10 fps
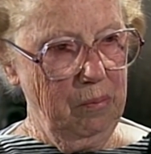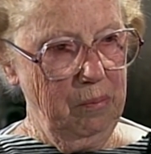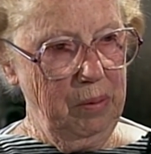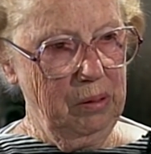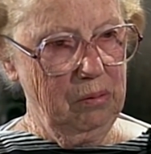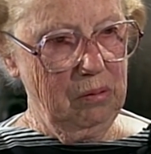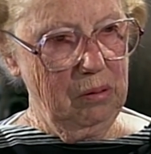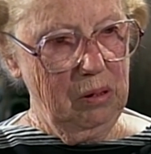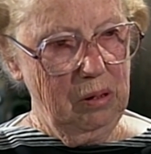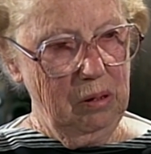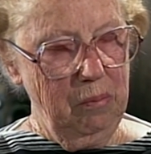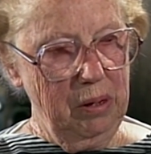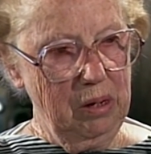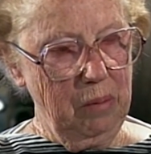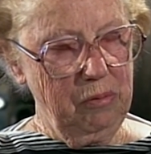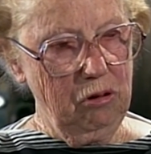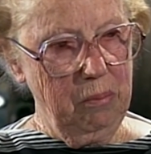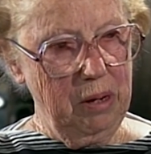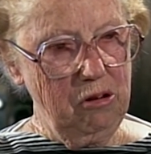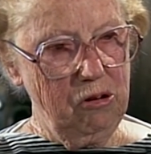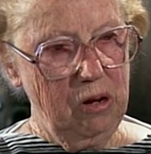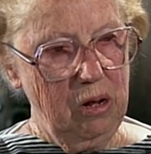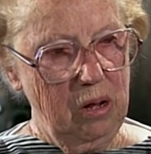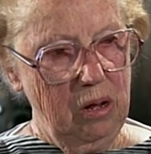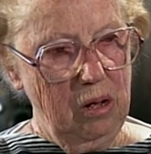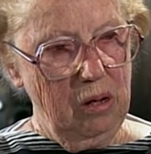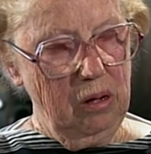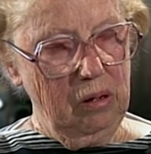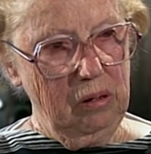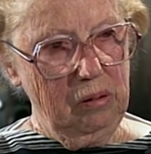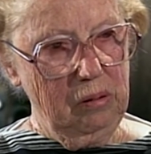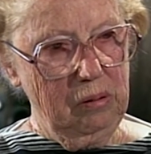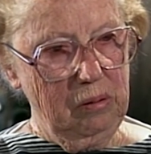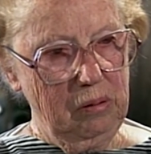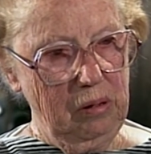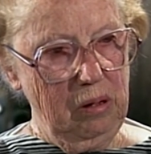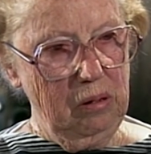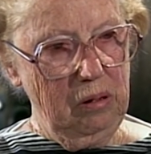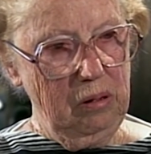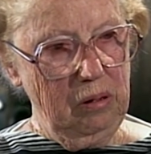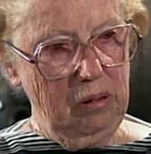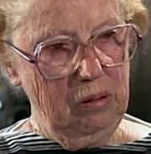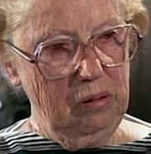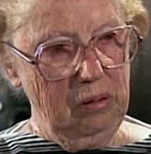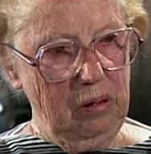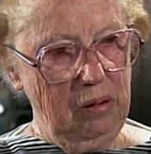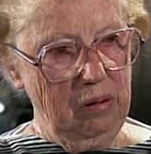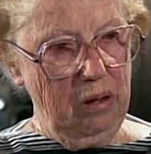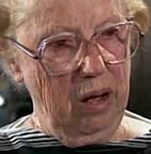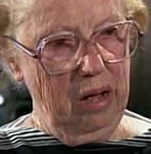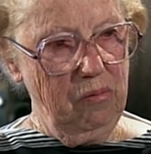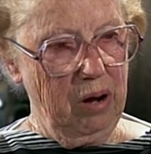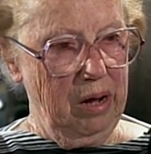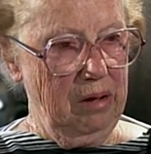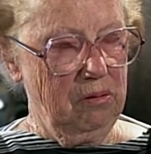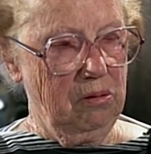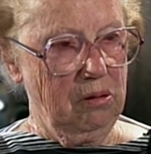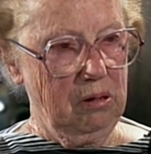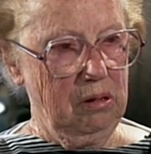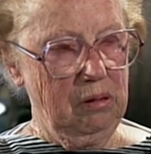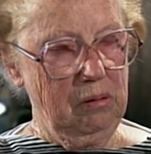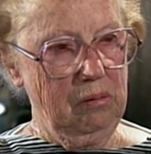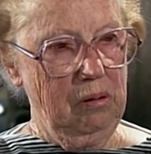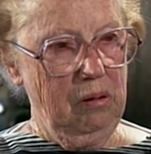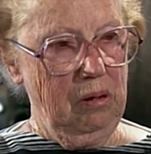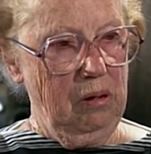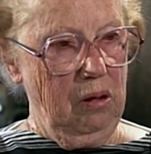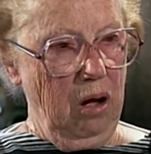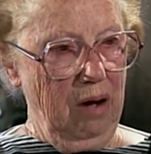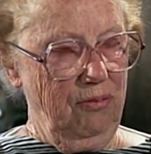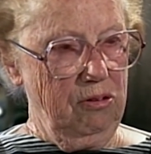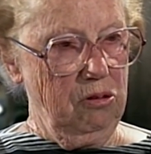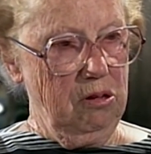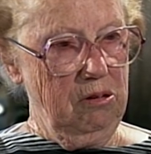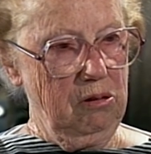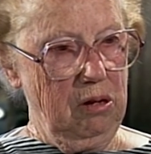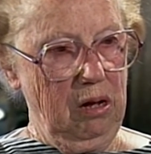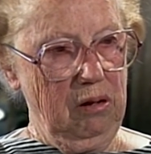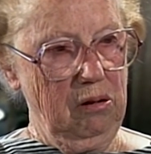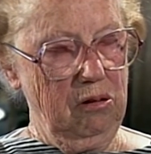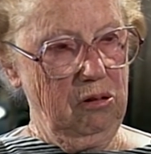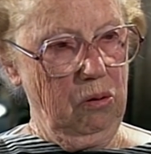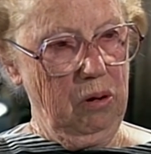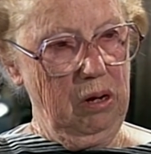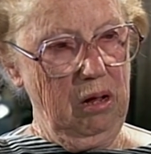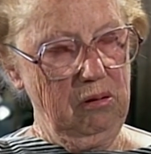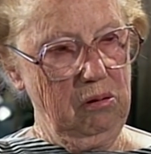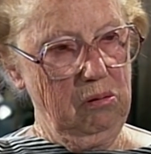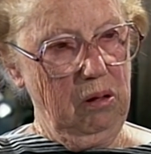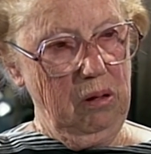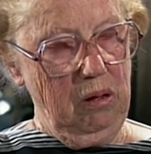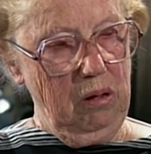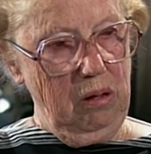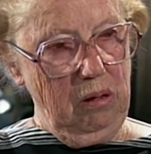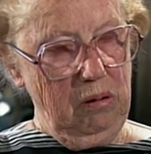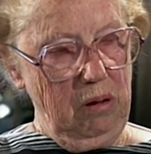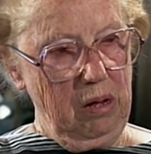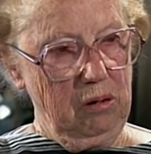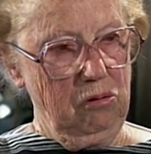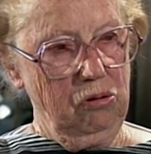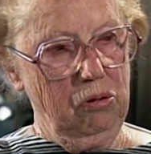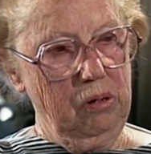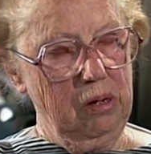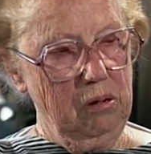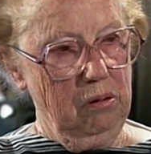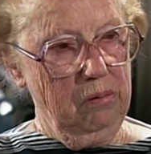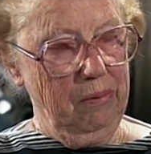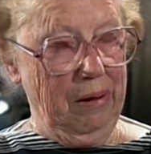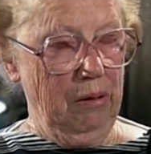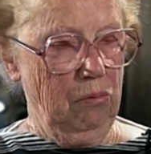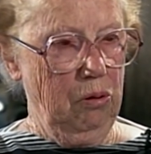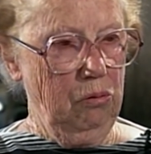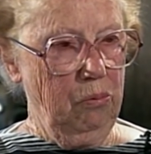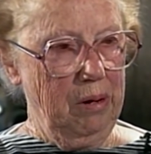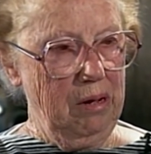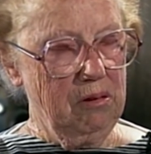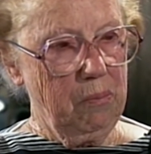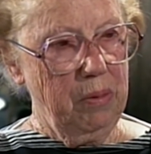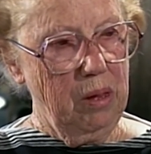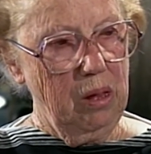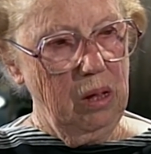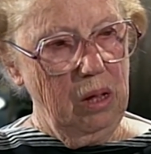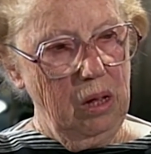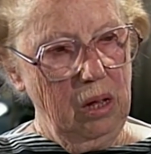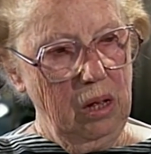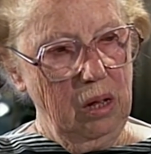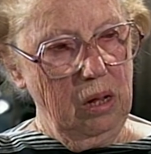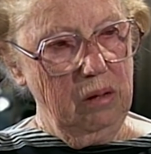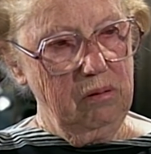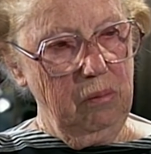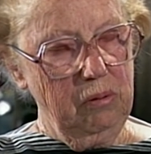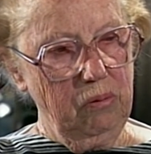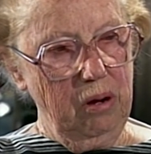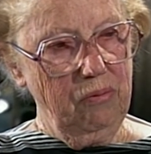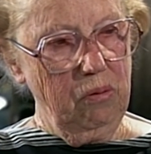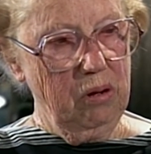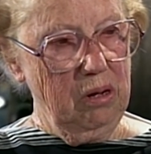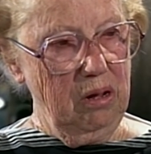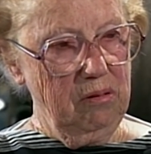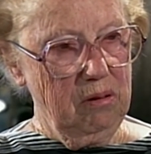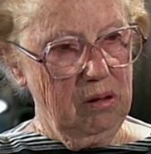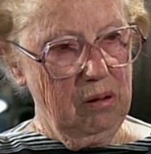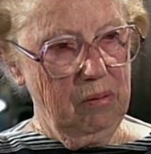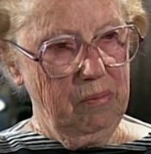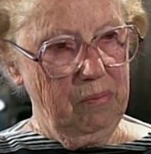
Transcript: built up so much, and high-rise offices and so on has taken a toll on the roadways, and it seems though everyone needs a